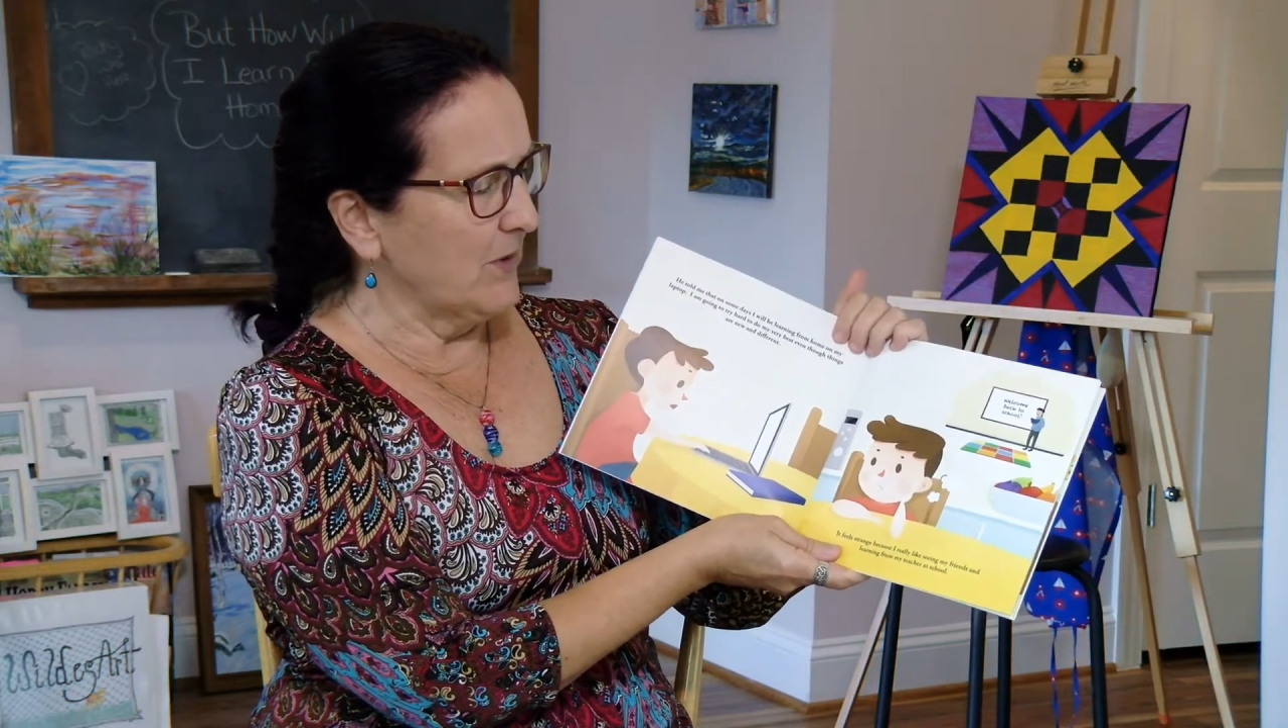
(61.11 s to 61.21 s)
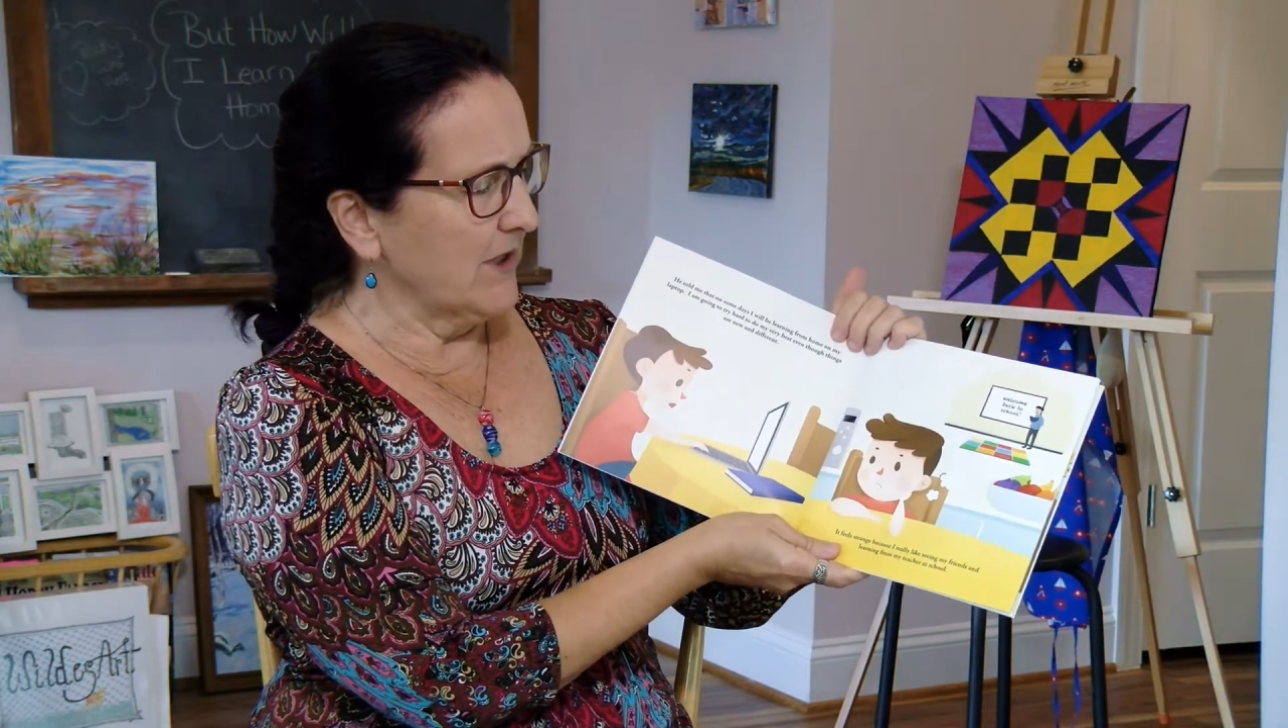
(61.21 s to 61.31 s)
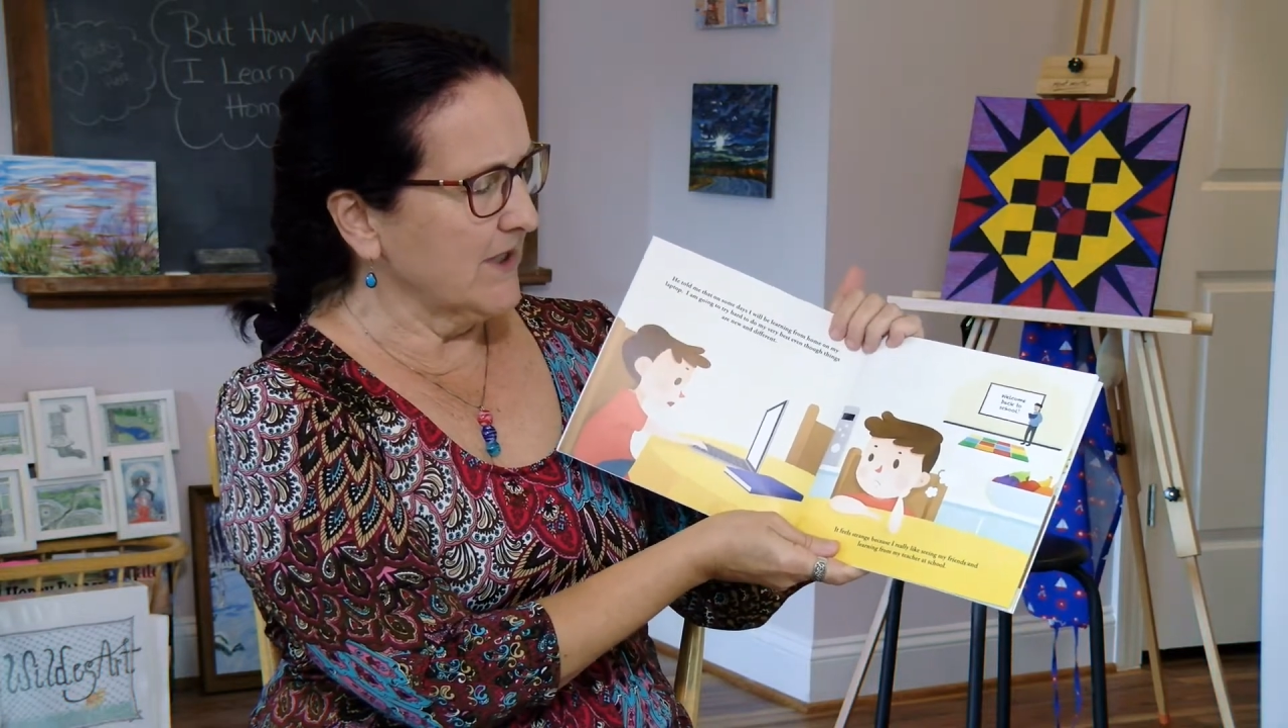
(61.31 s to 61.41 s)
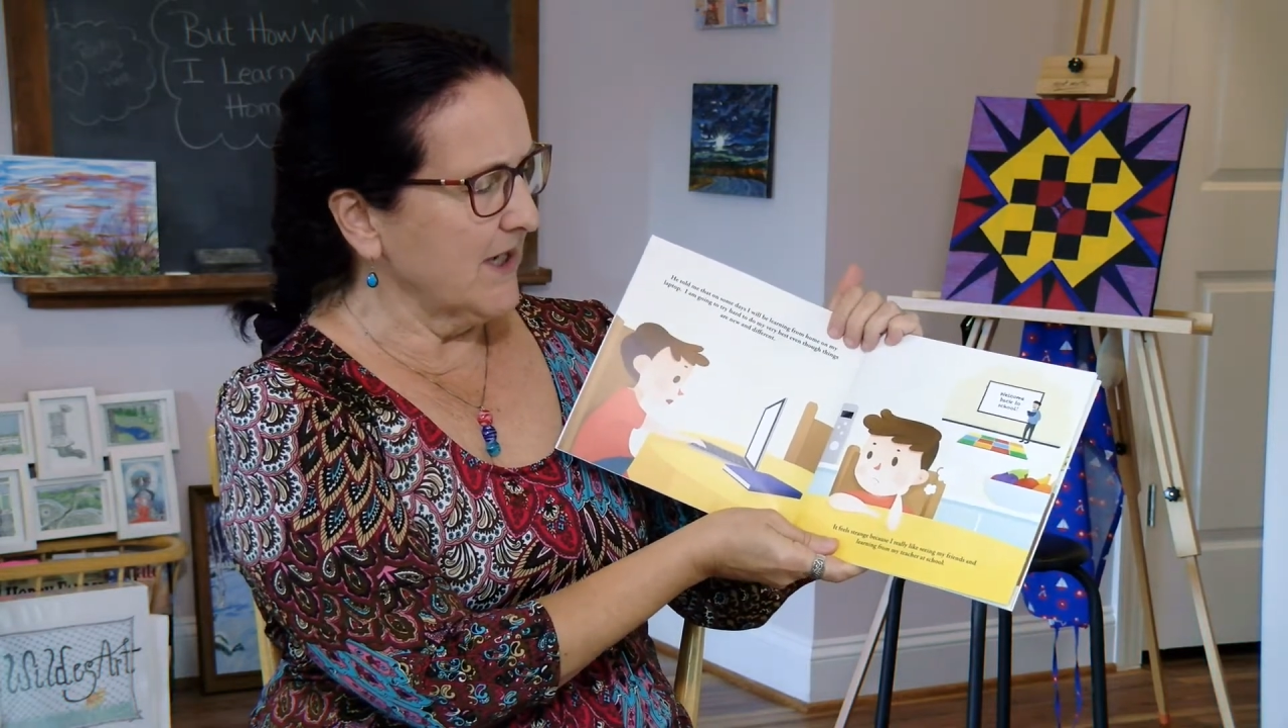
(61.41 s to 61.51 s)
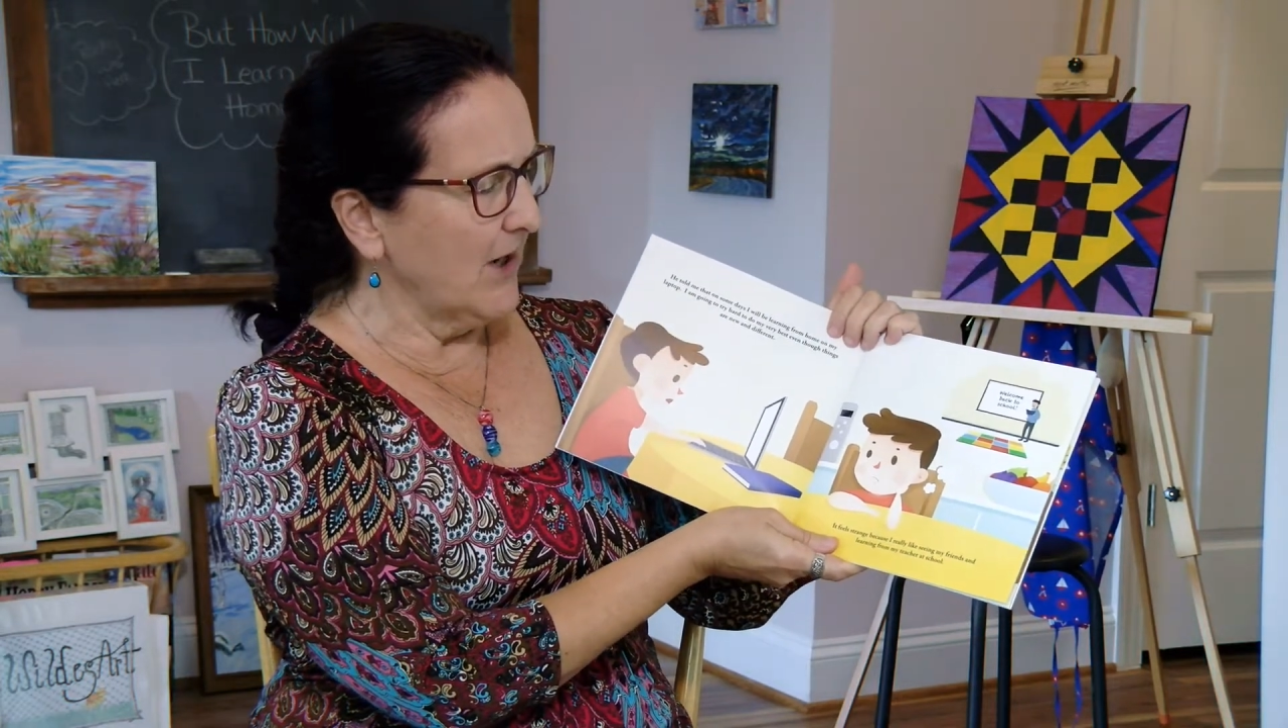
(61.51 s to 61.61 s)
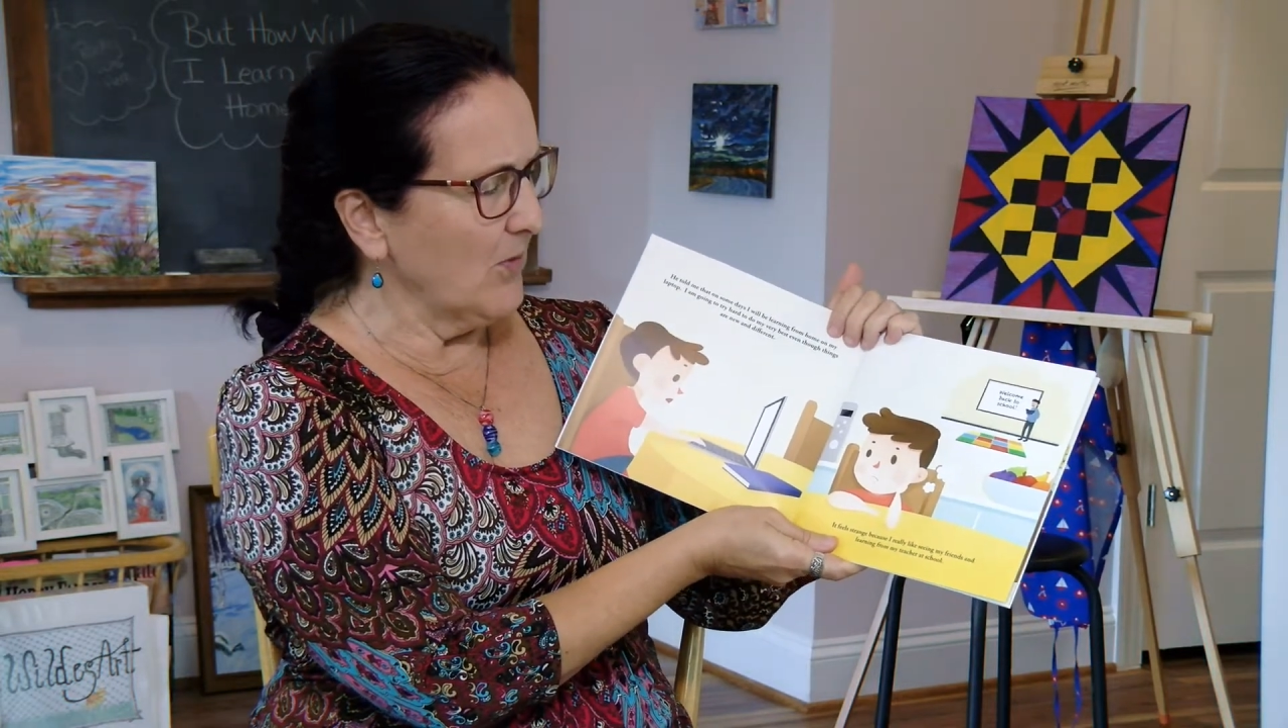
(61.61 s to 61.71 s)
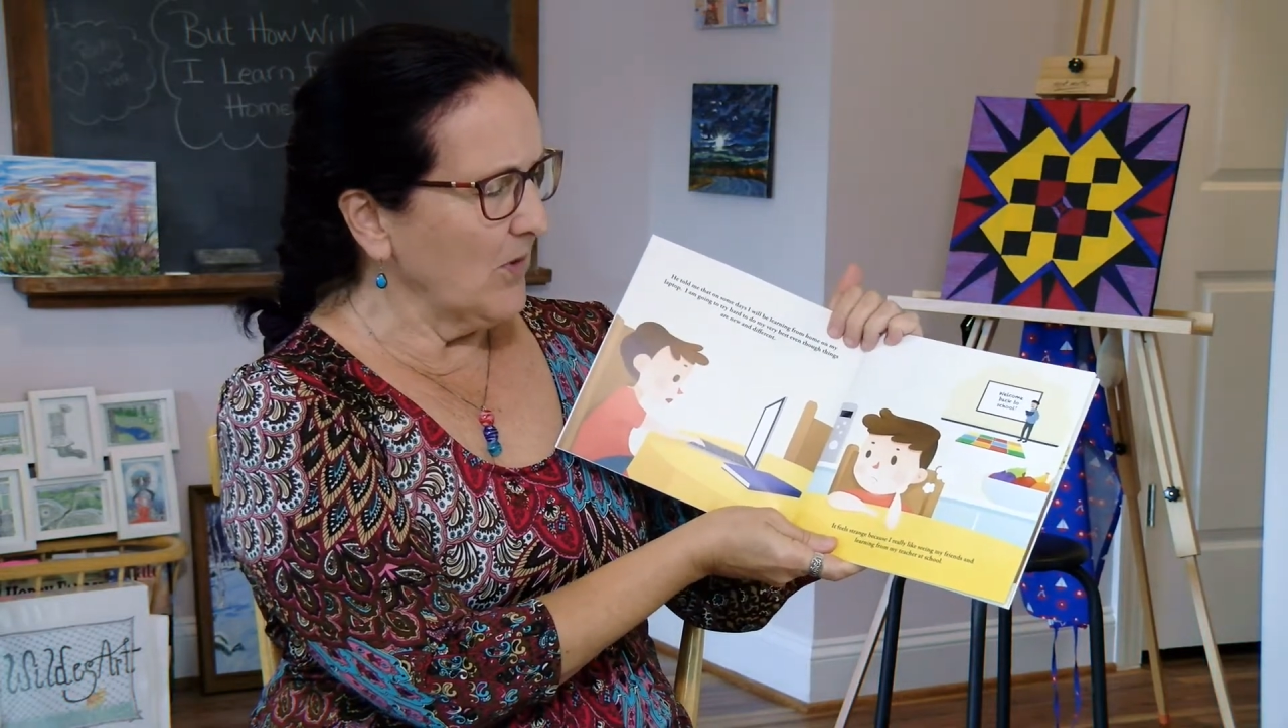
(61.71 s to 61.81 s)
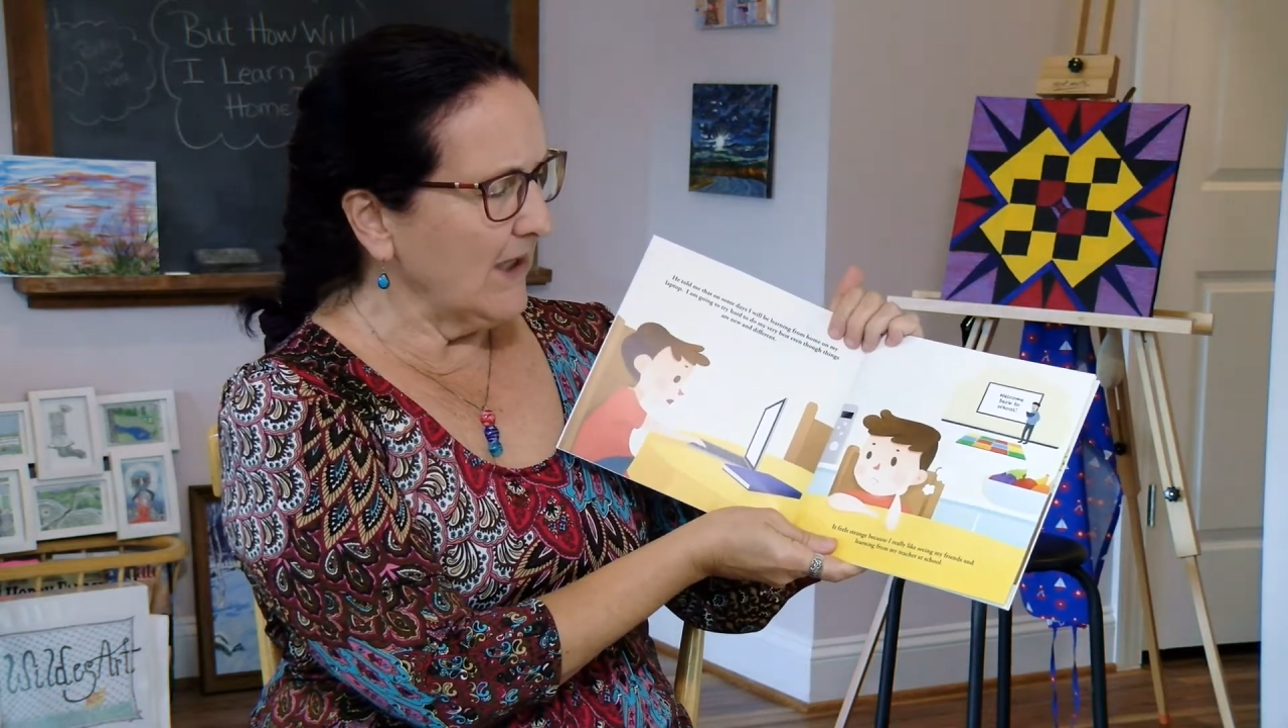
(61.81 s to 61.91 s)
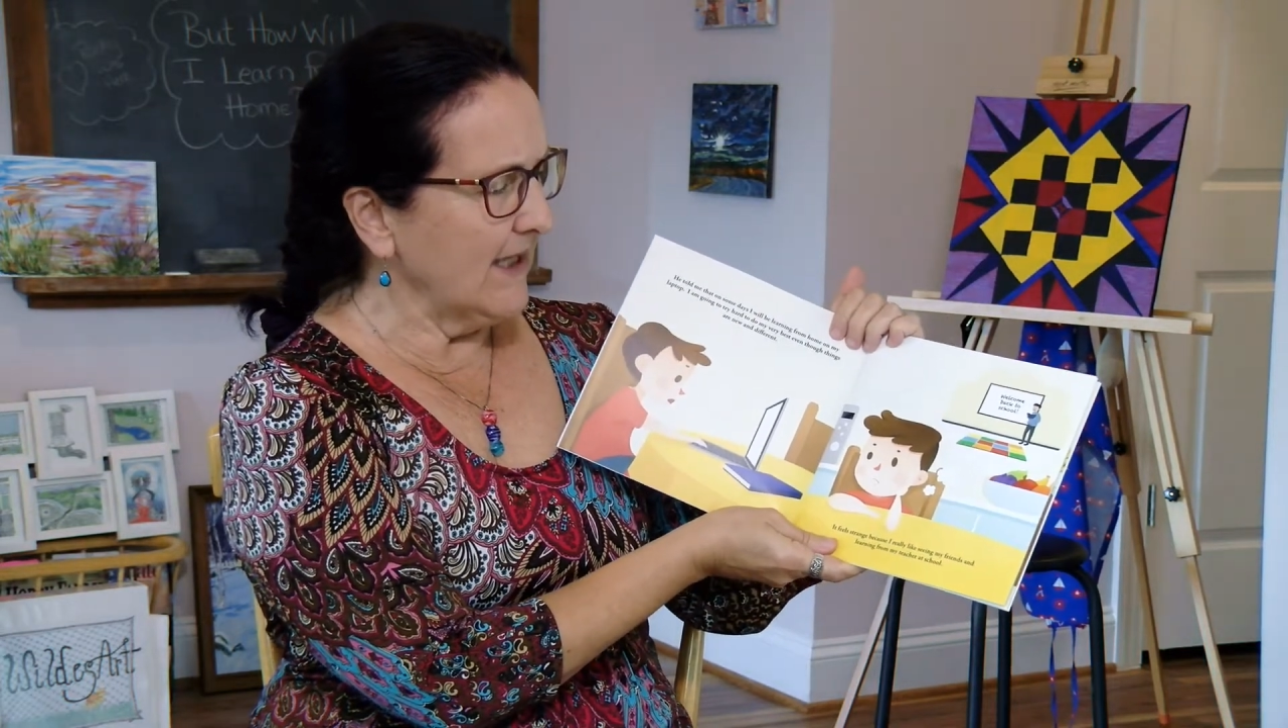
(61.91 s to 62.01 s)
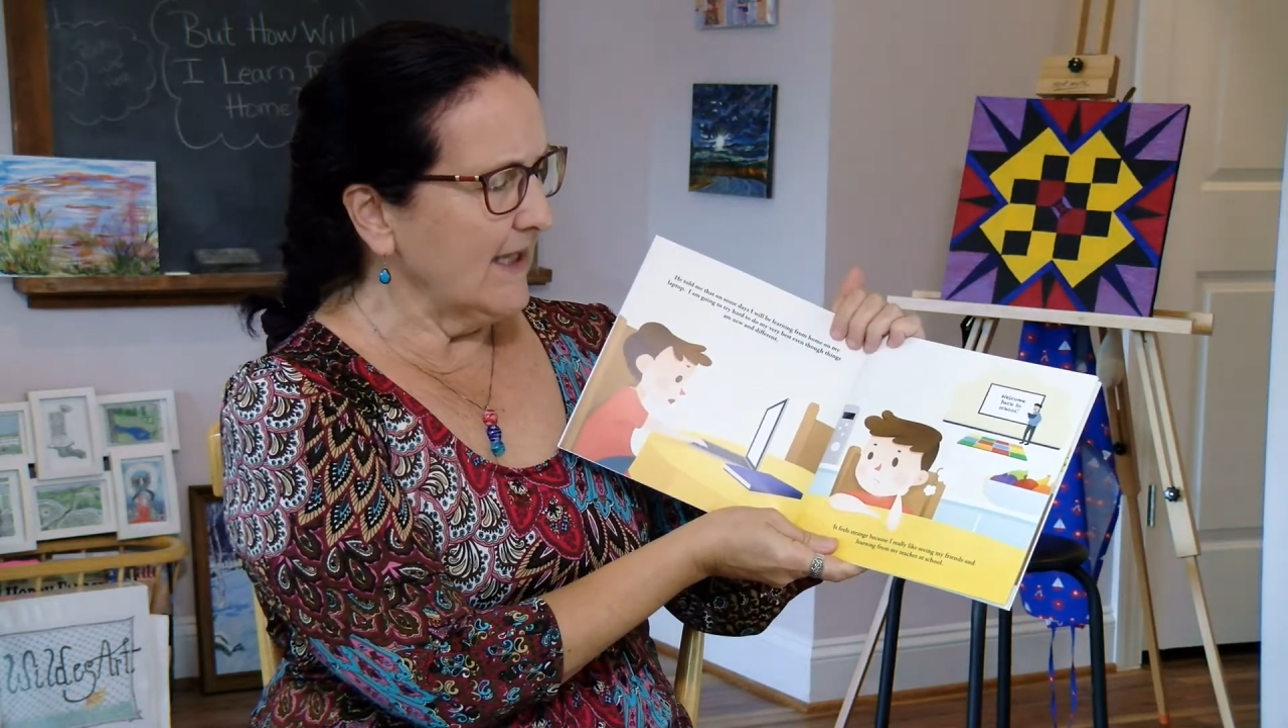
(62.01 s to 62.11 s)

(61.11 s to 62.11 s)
because I really